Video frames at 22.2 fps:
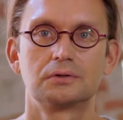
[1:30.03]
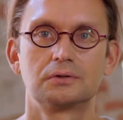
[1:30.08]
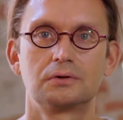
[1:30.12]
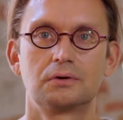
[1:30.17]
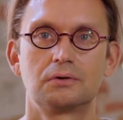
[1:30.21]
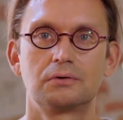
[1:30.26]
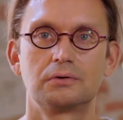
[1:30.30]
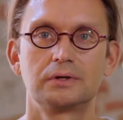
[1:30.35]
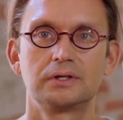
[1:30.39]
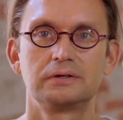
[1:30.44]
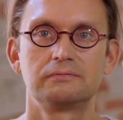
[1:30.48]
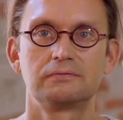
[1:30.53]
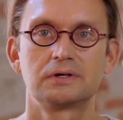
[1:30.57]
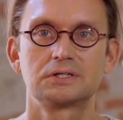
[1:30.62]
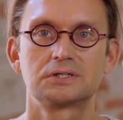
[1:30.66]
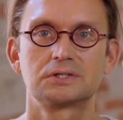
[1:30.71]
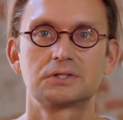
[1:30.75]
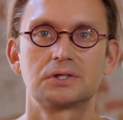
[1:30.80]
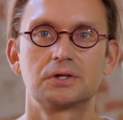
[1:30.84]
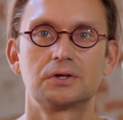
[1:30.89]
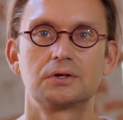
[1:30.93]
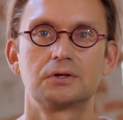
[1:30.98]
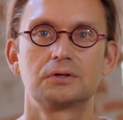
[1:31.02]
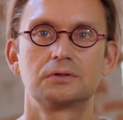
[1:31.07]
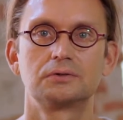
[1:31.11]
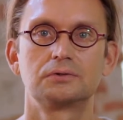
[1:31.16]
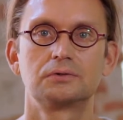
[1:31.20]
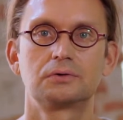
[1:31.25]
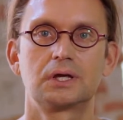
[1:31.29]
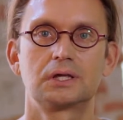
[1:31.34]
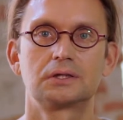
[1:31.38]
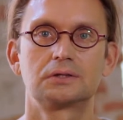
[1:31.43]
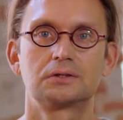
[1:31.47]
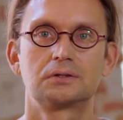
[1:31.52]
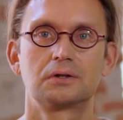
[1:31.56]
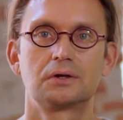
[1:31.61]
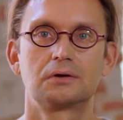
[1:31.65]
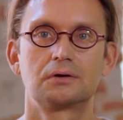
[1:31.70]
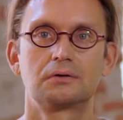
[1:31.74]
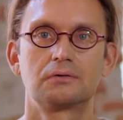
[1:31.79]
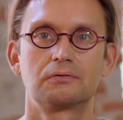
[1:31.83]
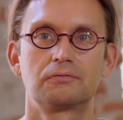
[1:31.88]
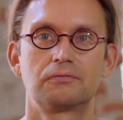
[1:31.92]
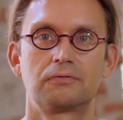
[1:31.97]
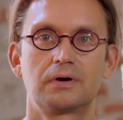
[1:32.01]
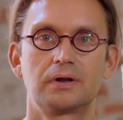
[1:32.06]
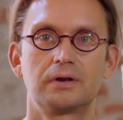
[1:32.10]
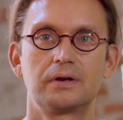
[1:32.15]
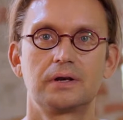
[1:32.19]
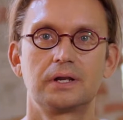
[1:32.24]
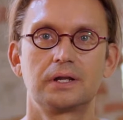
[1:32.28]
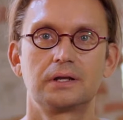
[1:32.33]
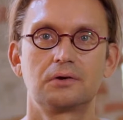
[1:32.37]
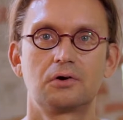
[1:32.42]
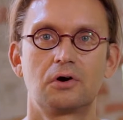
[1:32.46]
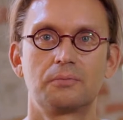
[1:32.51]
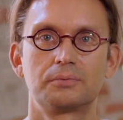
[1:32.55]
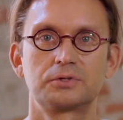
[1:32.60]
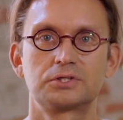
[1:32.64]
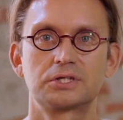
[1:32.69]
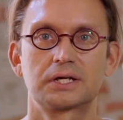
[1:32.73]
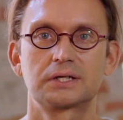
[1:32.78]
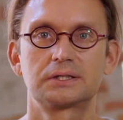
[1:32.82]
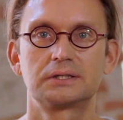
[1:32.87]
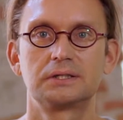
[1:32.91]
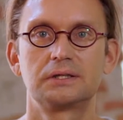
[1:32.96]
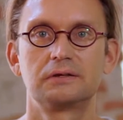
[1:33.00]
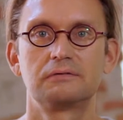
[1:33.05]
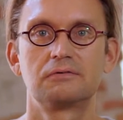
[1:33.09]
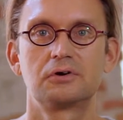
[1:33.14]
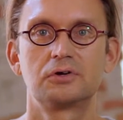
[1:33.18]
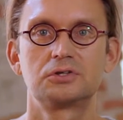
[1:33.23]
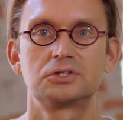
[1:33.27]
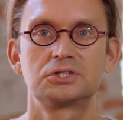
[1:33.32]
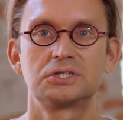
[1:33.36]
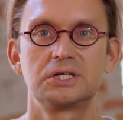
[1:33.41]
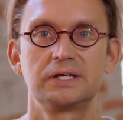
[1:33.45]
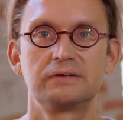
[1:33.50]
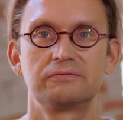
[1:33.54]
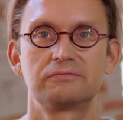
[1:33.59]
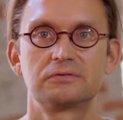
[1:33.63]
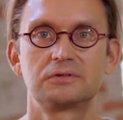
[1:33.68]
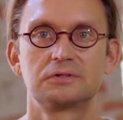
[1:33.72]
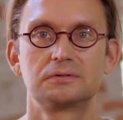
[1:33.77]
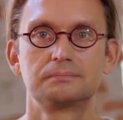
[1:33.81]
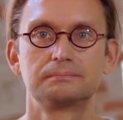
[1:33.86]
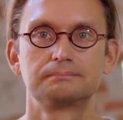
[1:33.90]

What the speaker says: or investor to get the funding objective achieved.